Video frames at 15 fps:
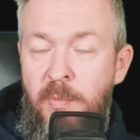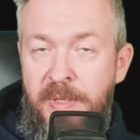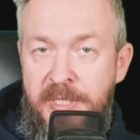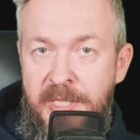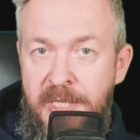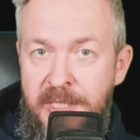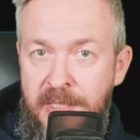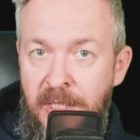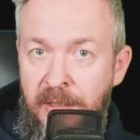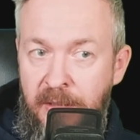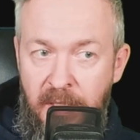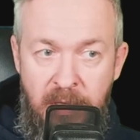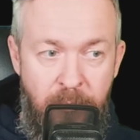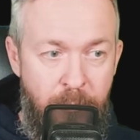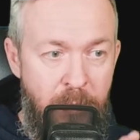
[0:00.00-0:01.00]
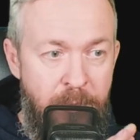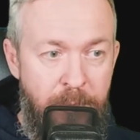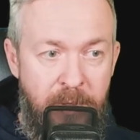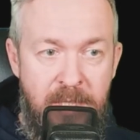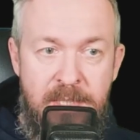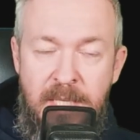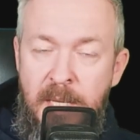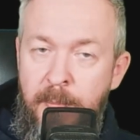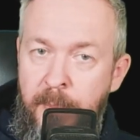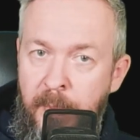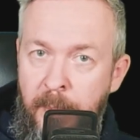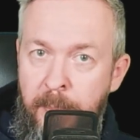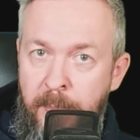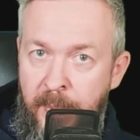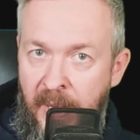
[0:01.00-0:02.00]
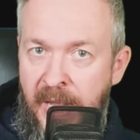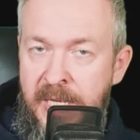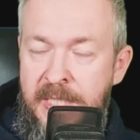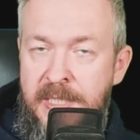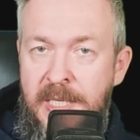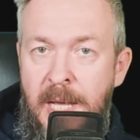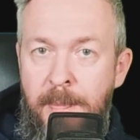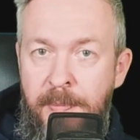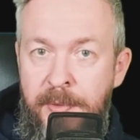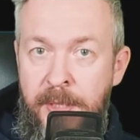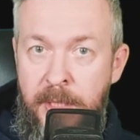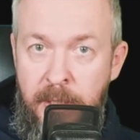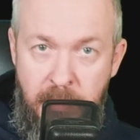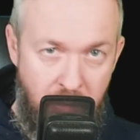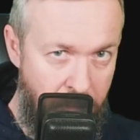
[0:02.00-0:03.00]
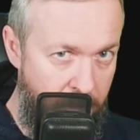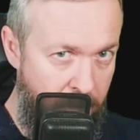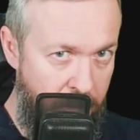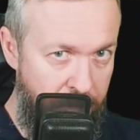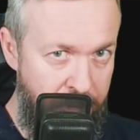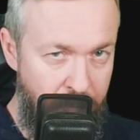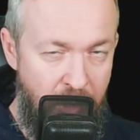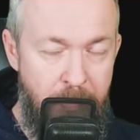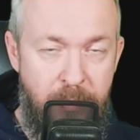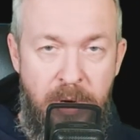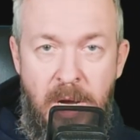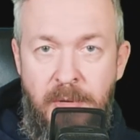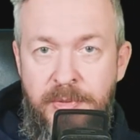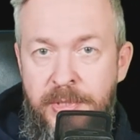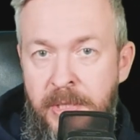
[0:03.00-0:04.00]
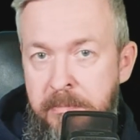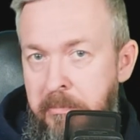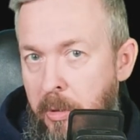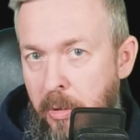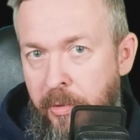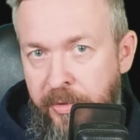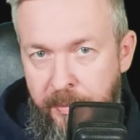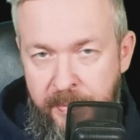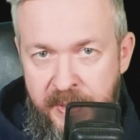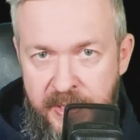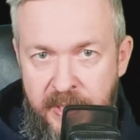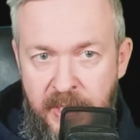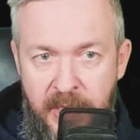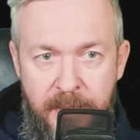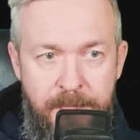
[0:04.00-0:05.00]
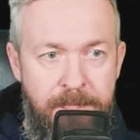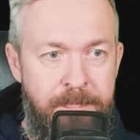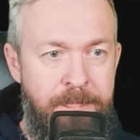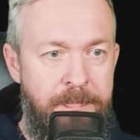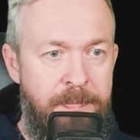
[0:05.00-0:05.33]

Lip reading: Home Assistant if we, for example, play something on the web browser on the PC.